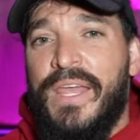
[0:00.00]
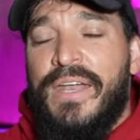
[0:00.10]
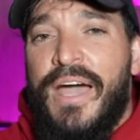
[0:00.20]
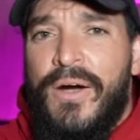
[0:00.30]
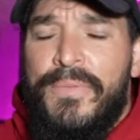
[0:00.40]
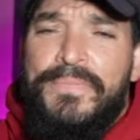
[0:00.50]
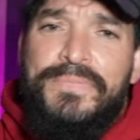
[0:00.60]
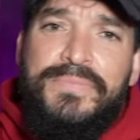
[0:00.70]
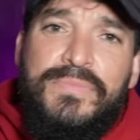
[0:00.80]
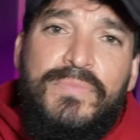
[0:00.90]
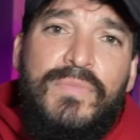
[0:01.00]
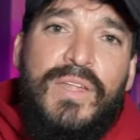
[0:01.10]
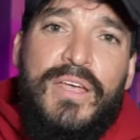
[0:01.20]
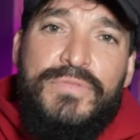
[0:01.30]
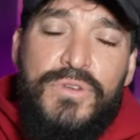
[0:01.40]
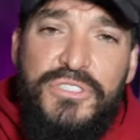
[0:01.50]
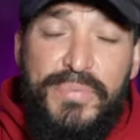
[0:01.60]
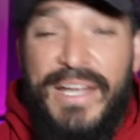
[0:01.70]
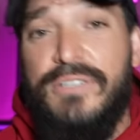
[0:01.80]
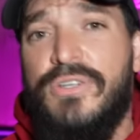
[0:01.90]
Now, if you
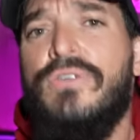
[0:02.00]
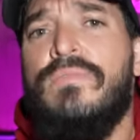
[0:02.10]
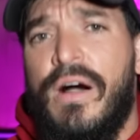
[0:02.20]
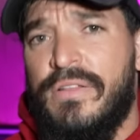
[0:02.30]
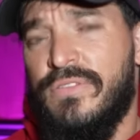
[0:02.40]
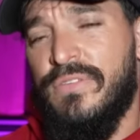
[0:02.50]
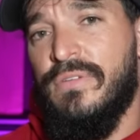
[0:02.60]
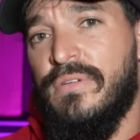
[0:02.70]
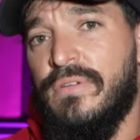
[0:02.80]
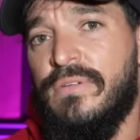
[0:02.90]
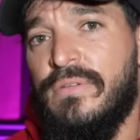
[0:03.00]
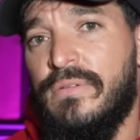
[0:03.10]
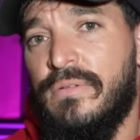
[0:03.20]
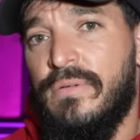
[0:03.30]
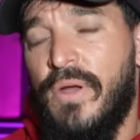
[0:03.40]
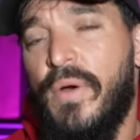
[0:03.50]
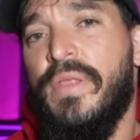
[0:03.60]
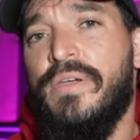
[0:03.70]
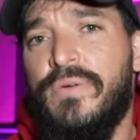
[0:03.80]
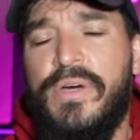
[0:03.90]
spent 2 months knowing
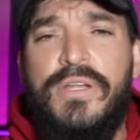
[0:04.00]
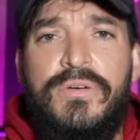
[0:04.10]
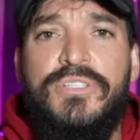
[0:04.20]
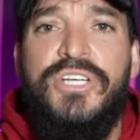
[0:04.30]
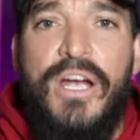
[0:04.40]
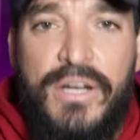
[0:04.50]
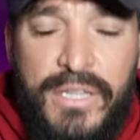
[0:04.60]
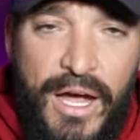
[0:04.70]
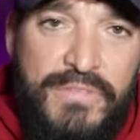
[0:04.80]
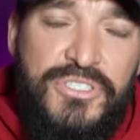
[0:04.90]
that you were gonna do a charity live